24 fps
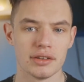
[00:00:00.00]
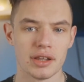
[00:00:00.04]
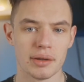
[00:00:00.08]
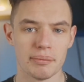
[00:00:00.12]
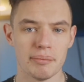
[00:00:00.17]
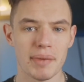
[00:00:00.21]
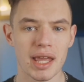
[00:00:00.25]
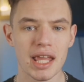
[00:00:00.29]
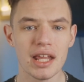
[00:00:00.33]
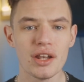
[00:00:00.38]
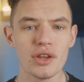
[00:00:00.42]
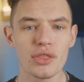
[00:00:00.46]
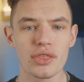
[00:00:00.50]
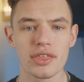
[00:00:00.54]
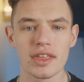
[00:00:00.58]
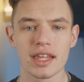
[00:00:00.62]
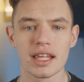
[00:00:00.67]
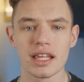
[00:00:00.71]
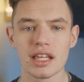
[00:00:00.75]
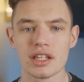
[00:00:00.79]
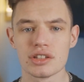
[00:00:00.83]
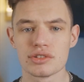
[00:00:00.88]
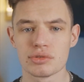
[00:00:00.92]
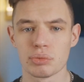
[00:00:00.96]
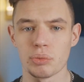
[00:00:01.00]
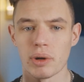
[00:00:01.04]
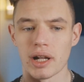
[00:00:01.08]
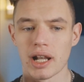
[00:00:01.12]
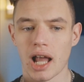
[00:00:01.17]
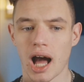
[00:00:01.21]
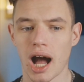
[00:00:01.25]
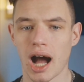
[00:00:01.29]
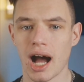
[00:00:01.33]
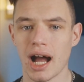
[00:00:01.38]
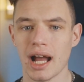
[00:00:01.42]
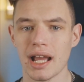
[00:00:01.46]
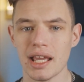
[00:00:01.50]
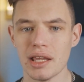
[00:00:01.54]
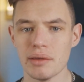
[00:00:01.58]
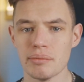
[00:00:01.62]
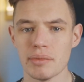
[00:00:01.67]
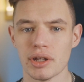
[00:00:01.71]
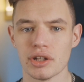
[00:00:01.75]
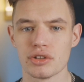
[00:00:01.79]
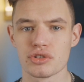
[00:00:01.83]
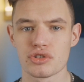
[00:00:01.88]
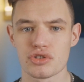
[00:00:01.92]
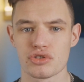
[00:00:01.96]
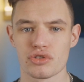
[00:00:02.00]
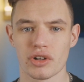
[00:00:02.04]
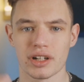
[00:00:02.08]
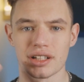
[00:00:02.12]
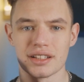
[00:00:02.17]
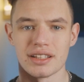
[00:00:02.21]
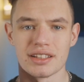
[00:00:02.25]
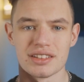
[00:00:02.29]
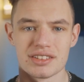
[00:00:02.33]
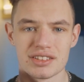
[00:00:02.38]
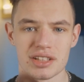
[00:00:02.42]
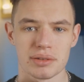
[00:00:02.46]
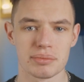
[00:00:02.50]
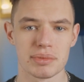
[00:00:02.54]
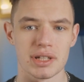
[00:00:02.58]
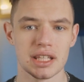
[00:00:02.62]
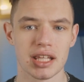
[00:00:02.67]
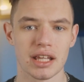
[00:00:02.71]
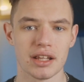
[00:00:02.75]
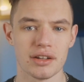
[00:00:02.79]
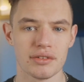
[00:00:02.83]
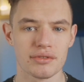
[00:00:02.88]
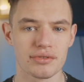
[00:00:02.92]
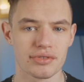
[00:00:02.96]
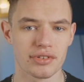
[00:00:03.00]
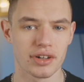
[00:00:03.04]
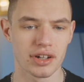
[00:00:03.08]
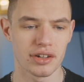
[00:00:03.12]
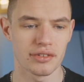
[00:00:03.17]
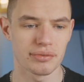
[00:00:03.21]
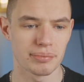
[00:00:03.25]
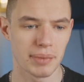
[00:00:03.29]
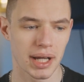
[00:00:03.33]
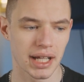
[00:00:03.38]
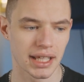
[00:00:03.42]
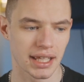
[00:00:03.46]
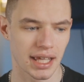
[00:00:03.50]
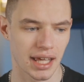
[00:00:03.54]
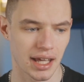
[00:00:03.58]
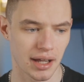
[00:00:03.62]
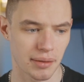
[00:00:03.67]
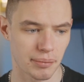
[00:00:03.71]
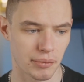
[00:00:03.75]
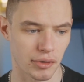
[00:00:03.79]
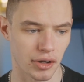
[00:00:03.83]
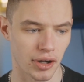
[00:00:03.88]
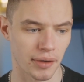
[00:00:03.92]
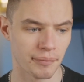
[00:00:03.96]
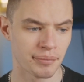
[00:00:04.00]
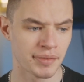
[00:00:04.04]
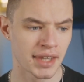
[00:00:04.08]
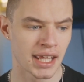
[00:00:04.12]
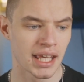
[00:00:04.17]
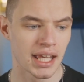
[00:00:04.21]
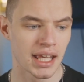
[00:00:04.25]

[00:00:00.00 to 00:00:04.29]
the main thing is when I'm instructing somebody in front of my camera,